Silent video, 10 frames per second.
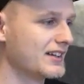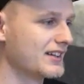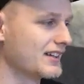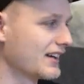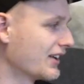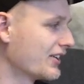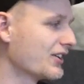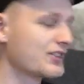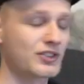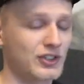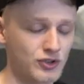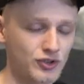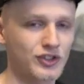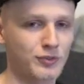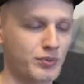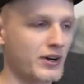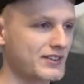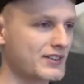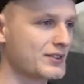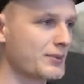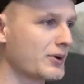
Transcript: I don't know, it's just his presence about him.